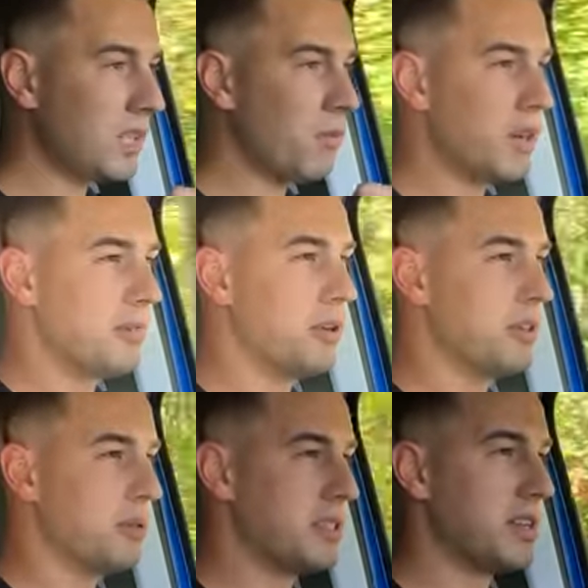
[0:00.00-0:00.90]
What I've
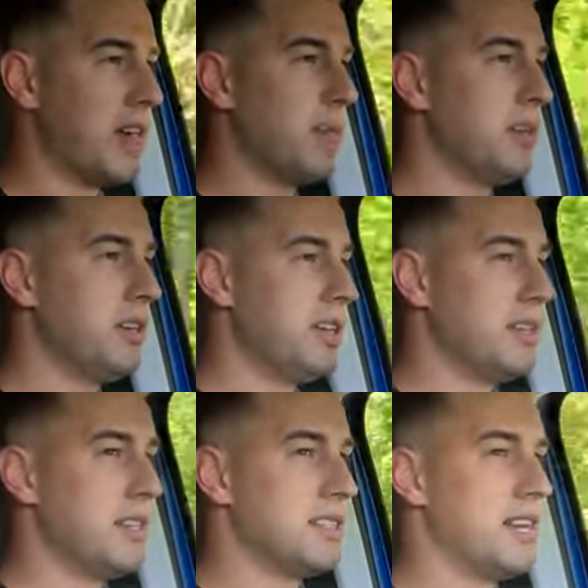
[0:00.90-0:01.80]
noticed with this hybrid
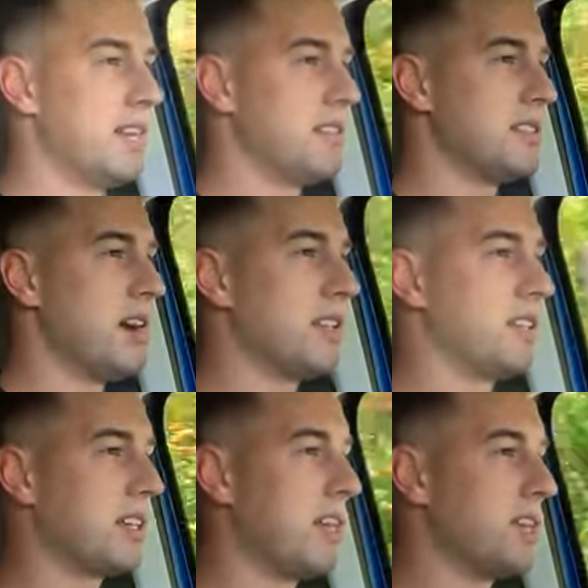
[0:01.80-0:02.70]
is that is not
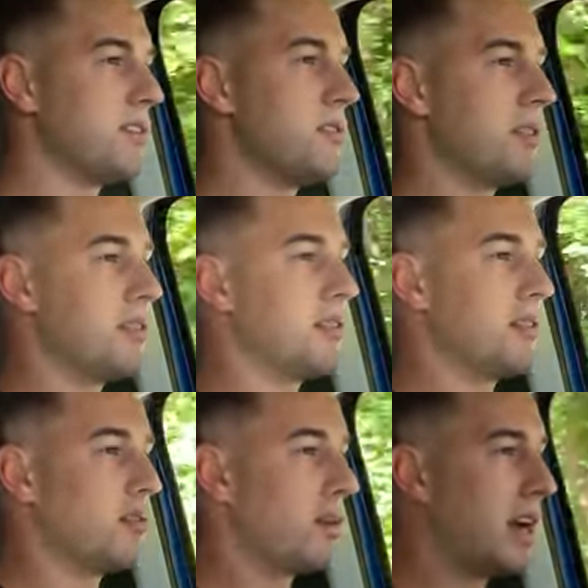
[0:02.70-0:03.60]
the case. You can
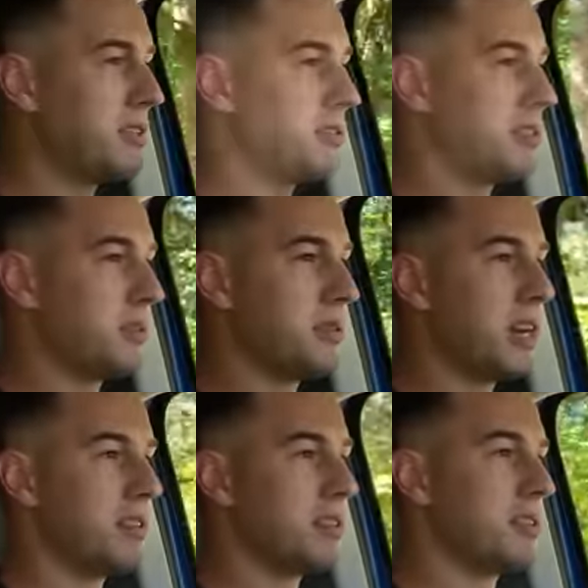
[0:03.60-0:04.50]
gradually slow
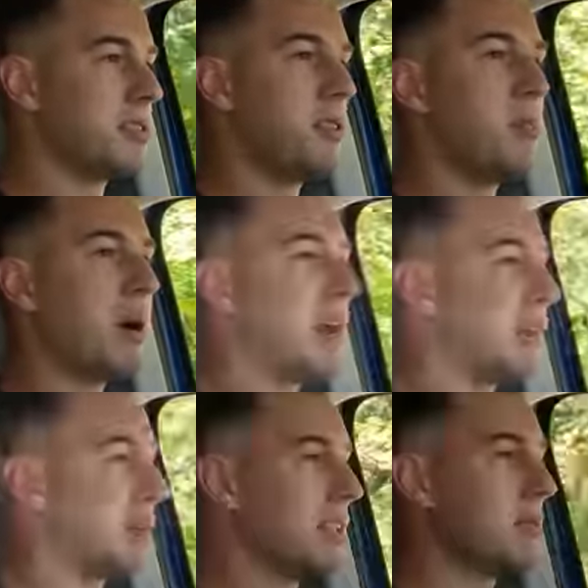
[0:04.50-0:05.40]
down. There is no
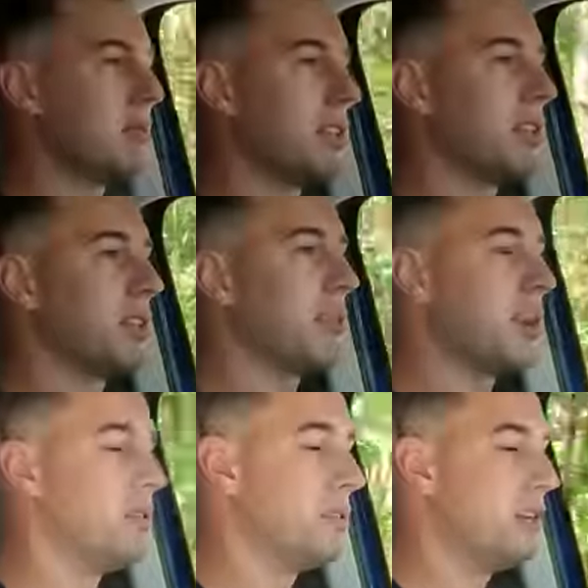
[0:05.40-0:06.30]
bite right at the beginning of the
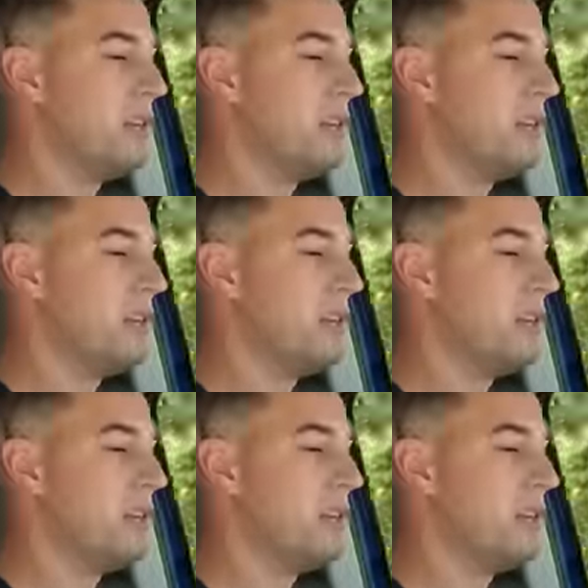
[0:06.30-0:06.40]
pedal.